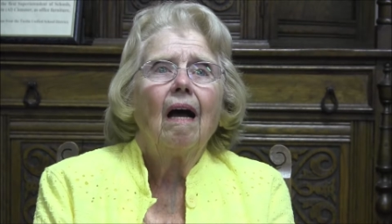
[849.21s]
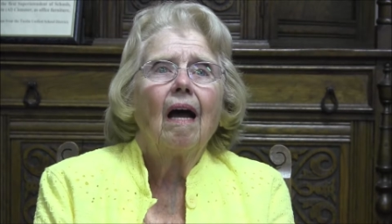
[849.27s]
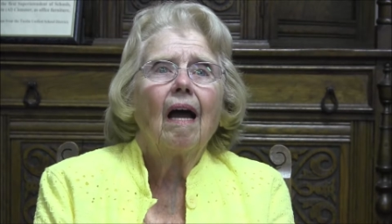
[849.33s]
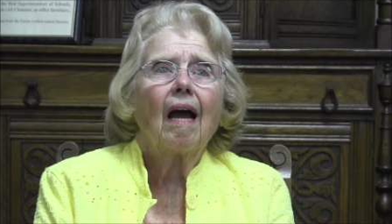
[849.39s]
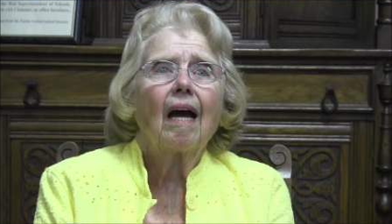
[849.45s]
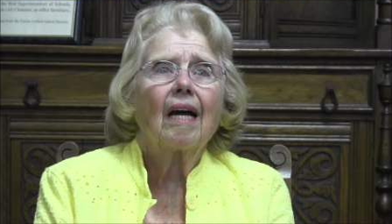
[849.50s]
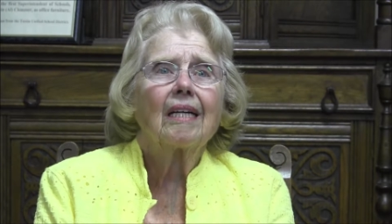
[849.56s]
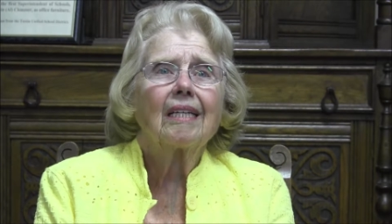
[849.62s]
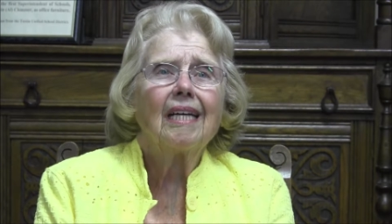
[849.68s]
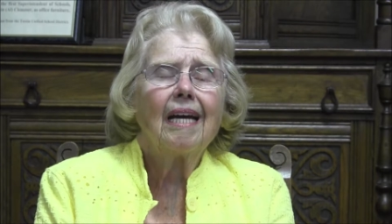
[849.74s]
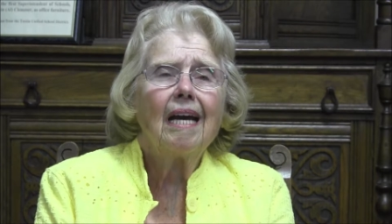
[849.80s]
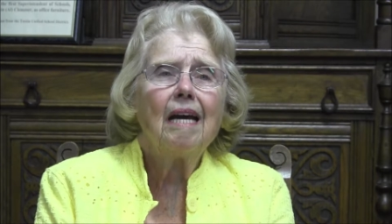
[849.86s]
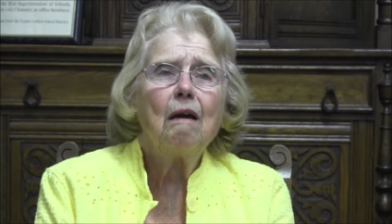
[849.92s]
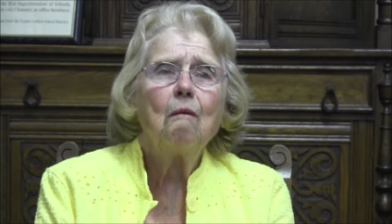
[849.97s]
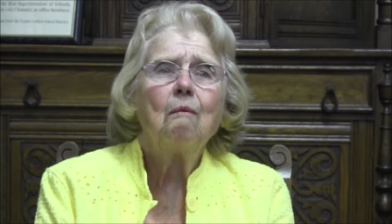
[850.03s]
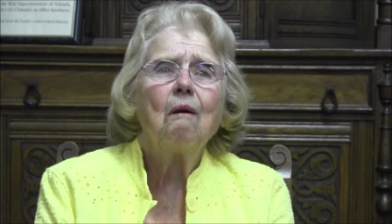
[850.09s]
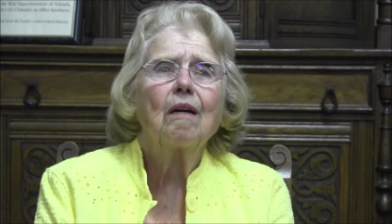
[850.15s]
And
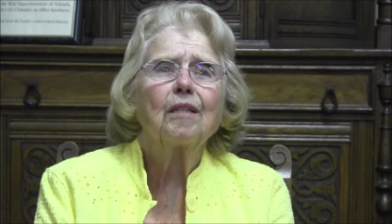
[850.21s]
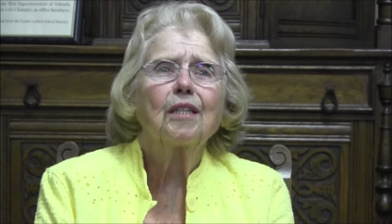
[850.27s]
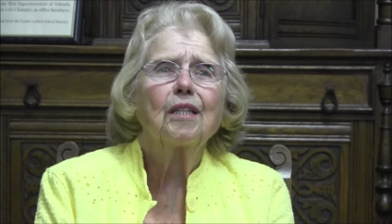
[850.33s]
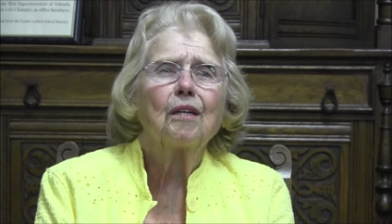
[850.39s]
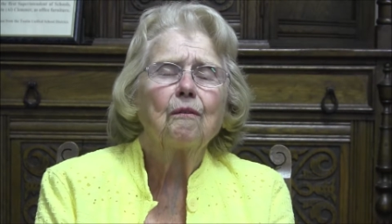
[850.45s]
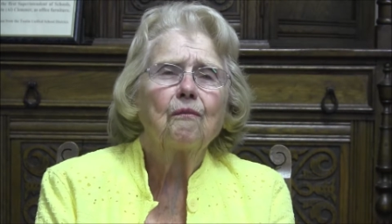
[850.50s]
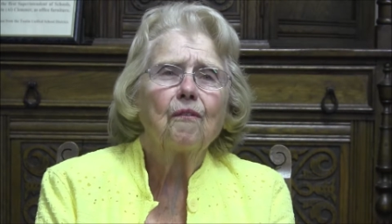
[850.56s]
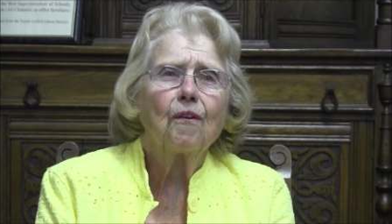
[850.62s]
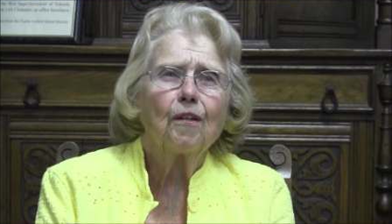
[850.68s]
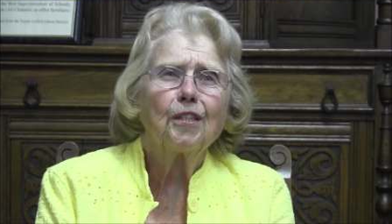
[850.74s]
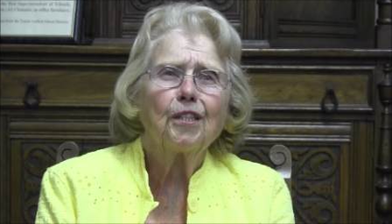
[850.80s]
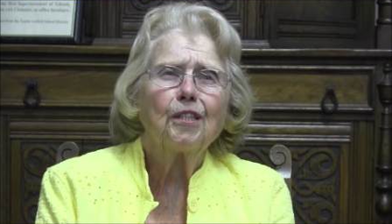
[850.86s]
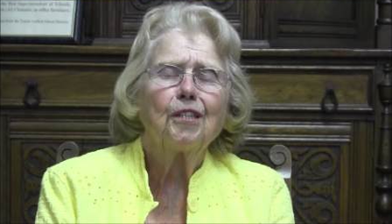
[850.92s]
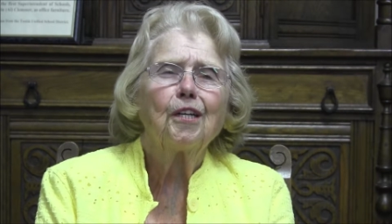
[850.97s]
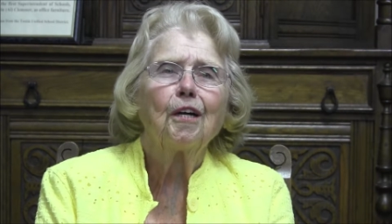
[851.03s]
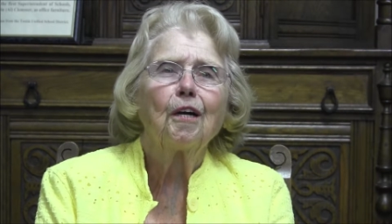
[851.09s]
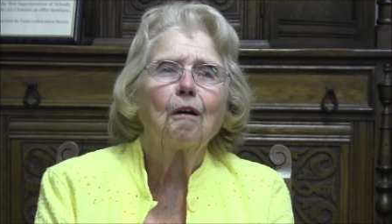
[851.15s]
he was the
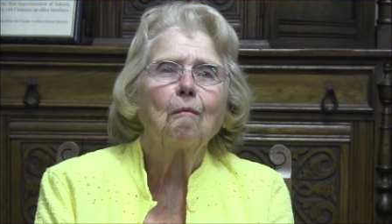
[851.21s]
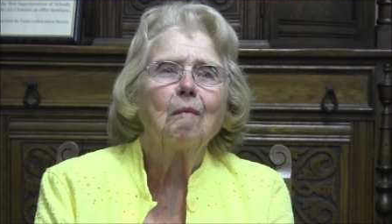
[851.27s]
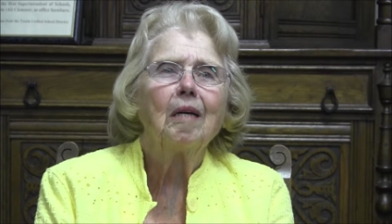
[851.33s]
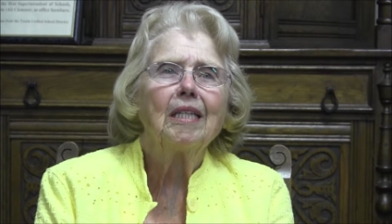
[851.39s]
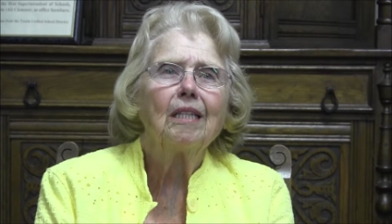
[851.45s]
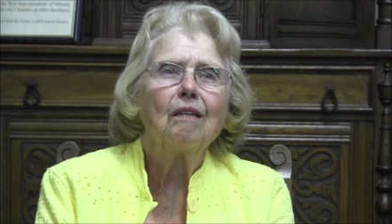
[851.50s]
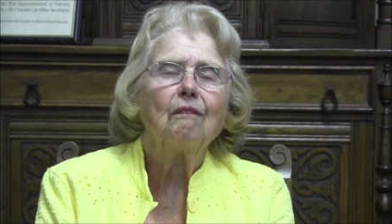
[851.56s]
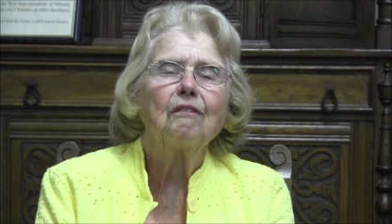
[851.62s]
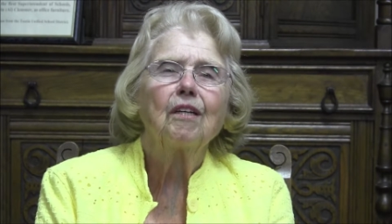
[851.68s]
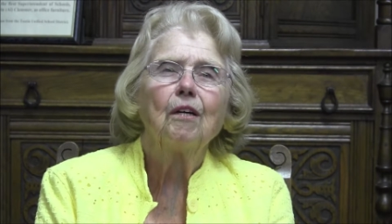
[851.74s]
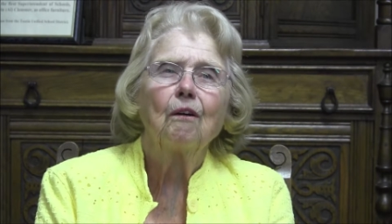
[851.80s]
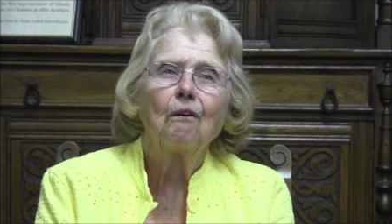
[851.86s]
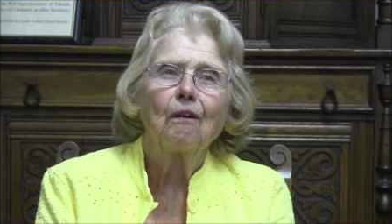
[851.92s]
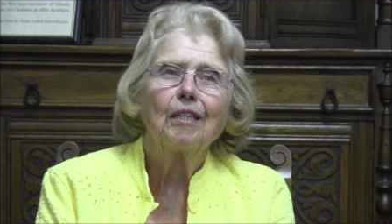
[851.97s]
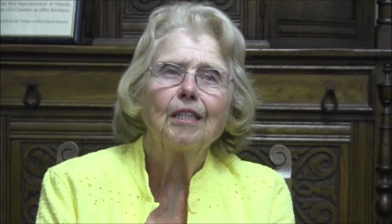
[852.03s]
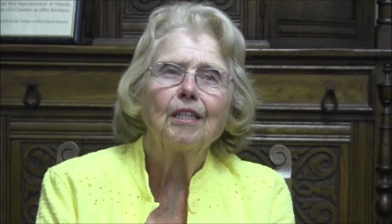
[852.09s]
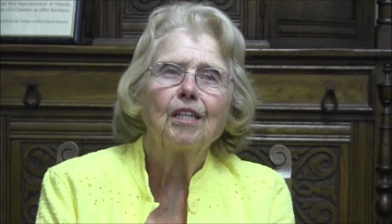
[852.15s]
first chairman of the
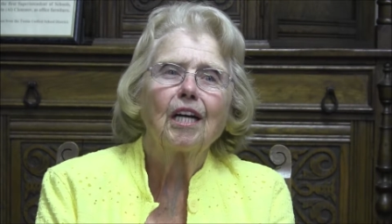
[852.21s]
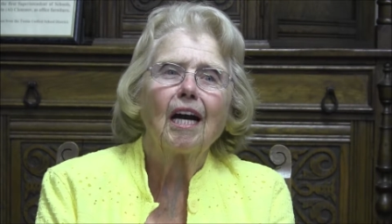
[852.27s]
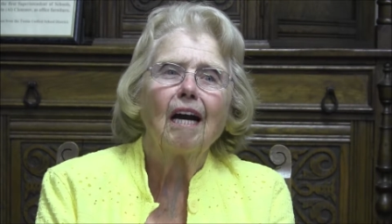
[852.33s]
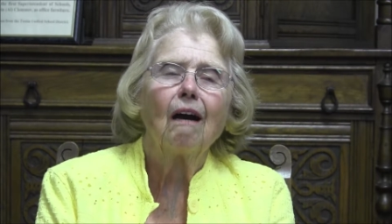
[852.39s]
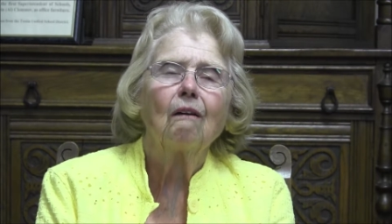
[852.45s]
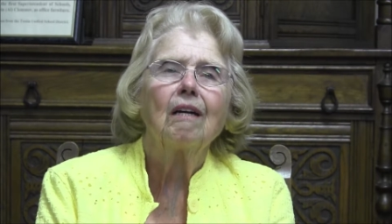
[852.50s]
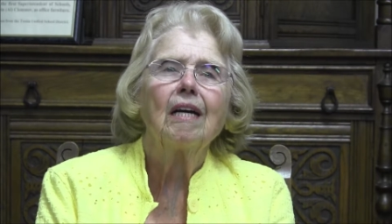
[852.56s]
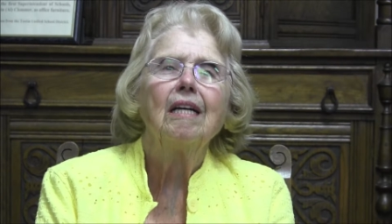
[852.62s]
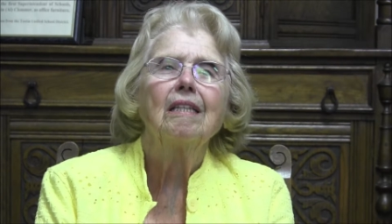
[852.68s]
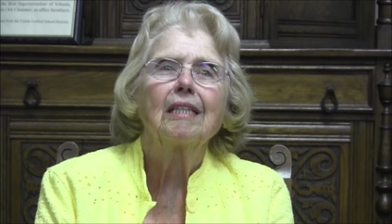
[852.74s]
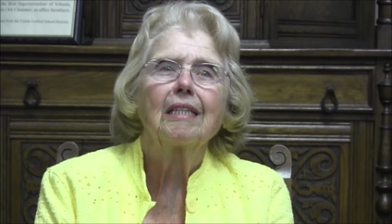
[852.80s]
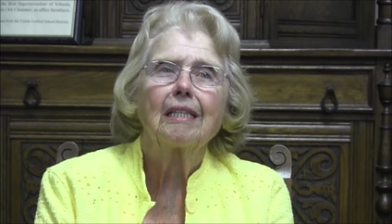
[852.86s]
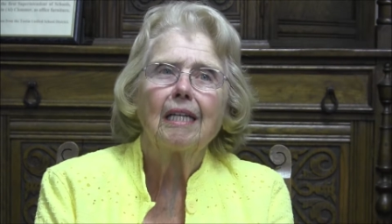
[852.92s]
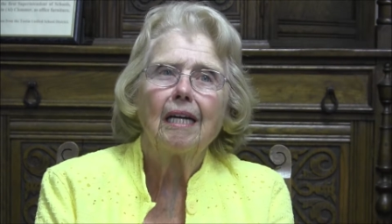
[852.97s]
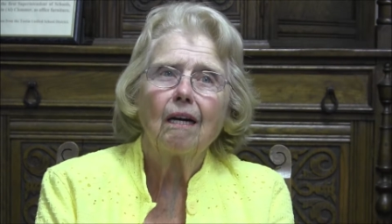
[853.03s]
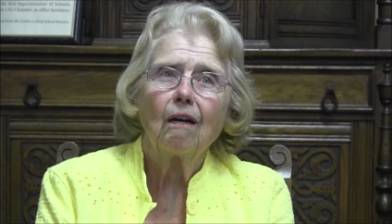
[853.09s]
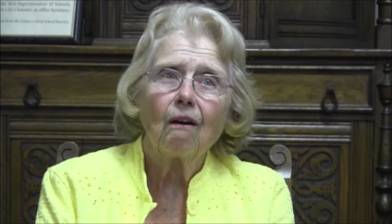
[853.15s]
Orange County
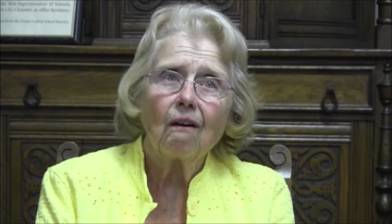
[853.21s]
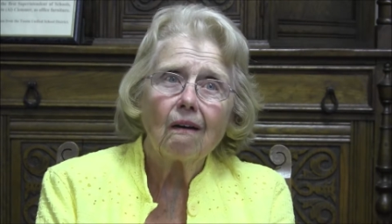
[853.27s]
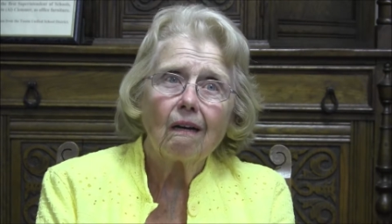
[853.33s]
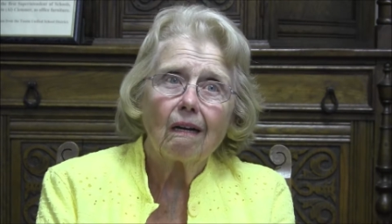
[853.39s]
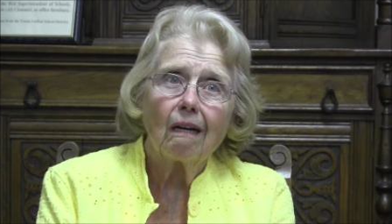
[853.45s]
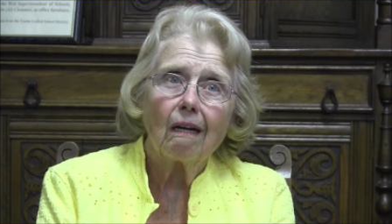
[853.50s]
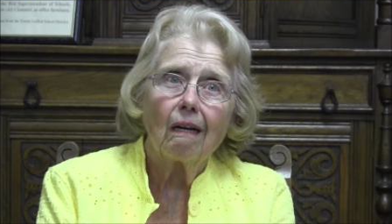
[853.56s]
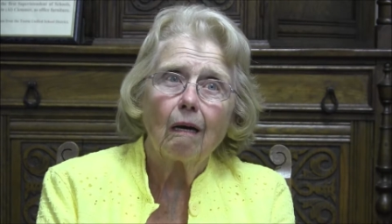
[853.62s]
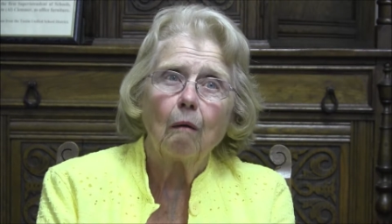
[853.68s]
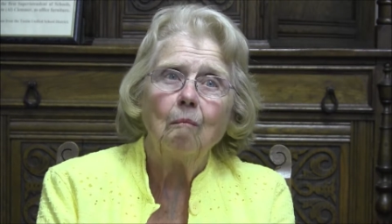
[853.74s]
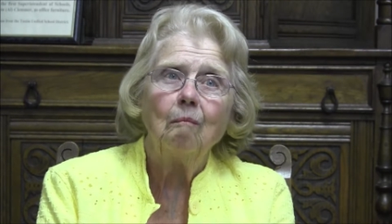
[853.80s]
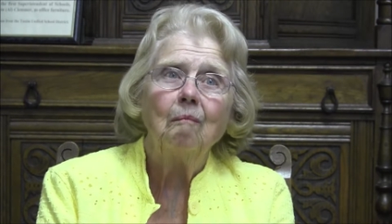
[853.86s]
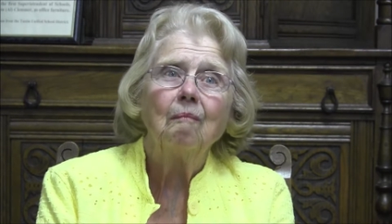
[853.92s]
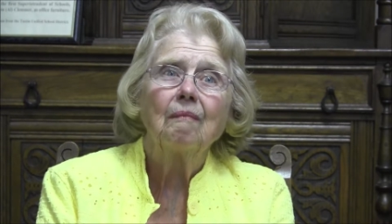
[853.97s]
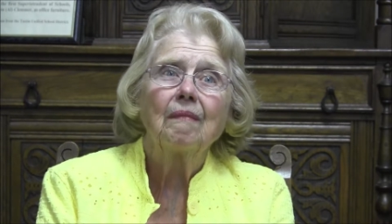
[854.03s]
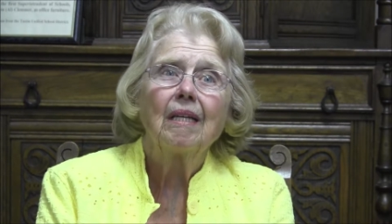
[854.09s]
Sierra Club.